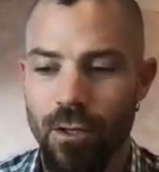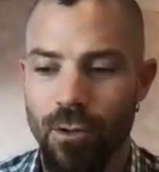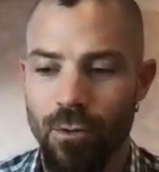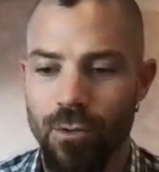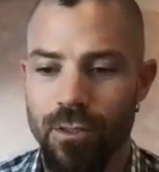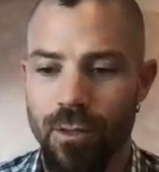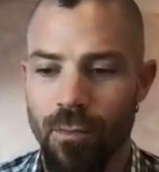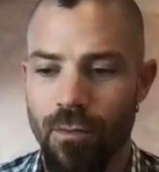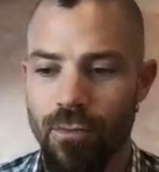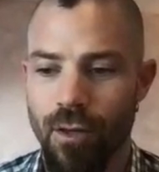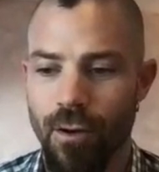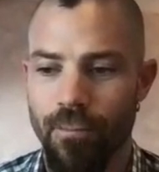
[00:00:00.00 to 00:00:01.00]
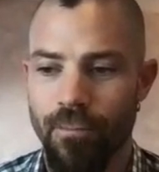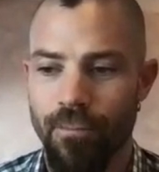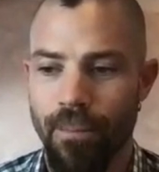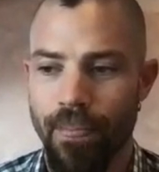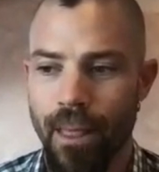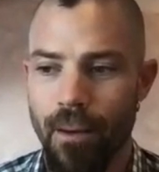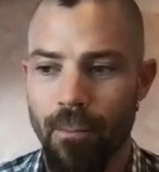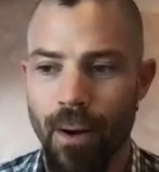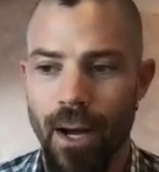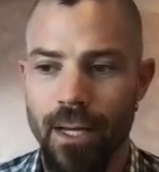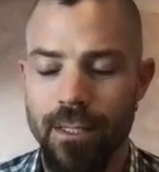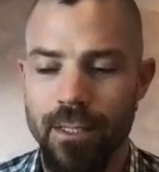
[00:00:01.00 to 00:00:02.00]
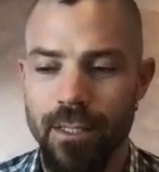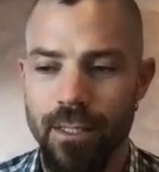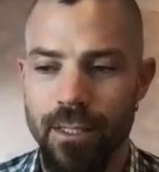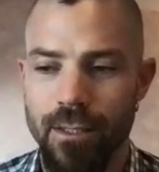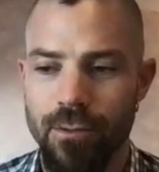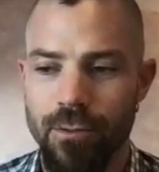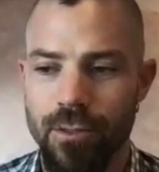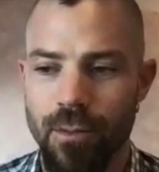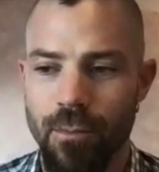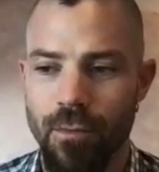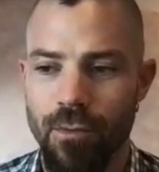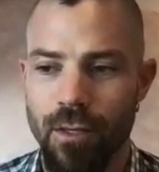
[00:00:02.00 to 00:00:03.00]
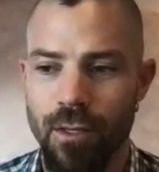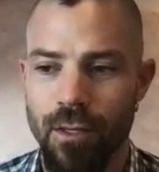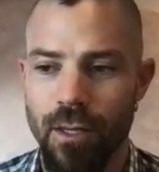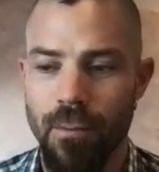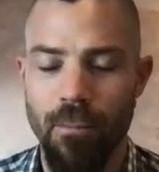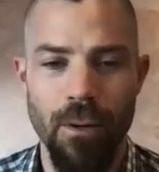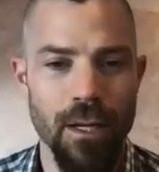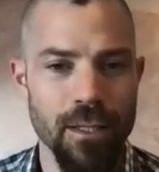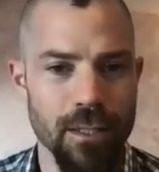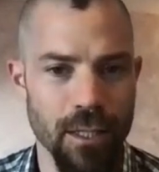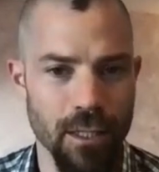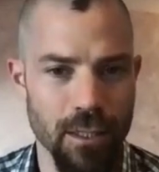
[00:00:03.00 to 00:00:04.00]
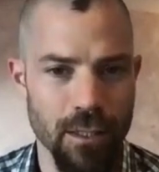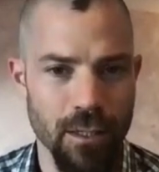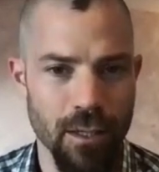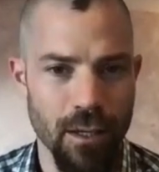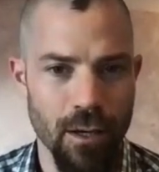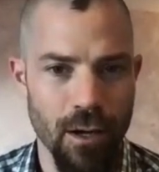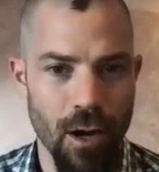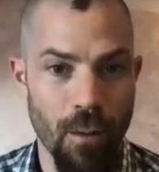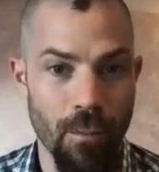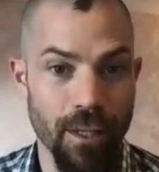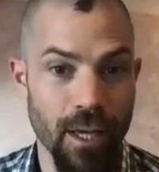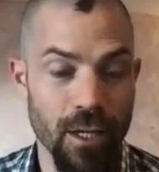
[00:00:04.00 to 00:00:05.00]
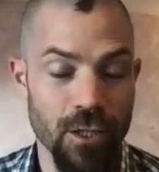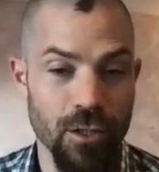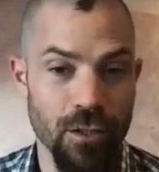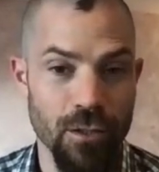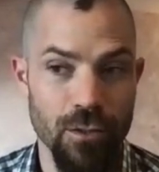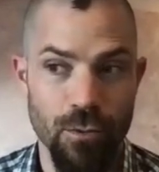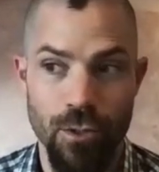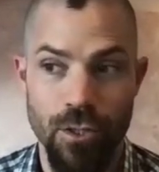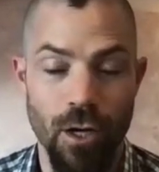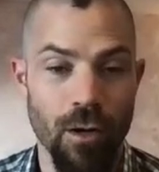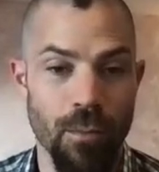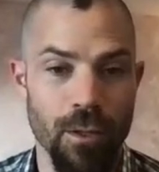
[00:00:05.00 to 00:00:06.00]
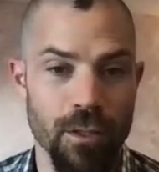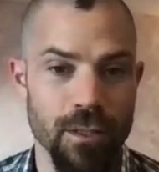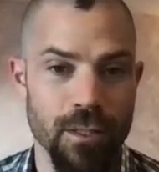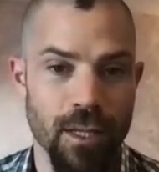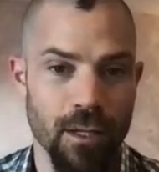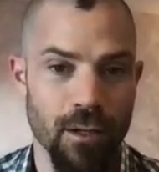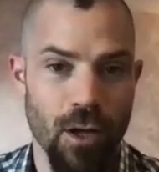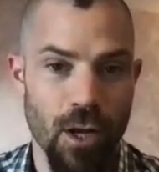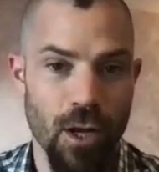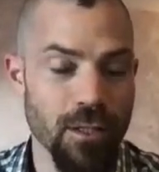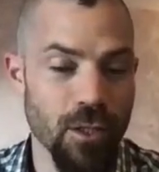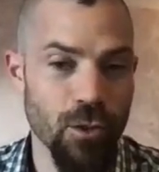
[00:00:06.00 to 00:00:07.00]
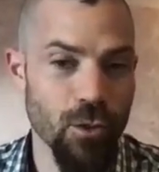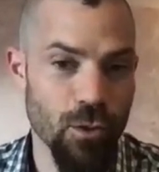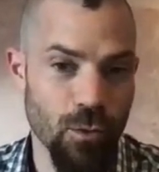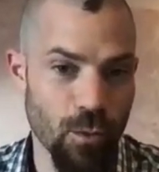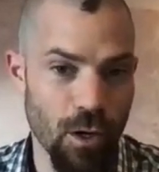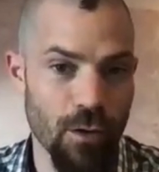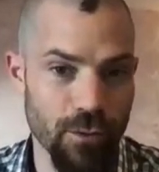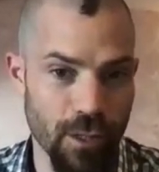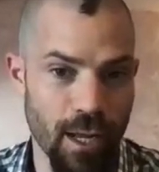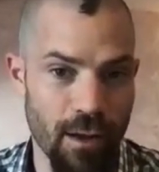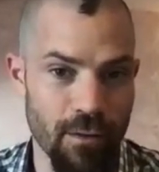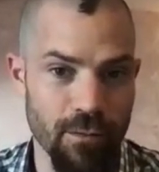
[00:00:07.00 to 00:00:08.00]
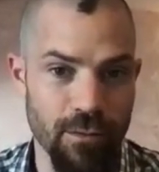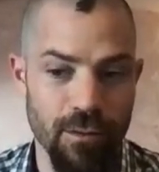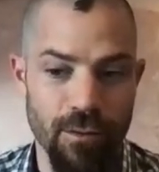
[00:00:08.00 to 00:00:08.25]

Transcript: you know, some of the biases or some of the implicit obligations or dogmas that an institution will often have.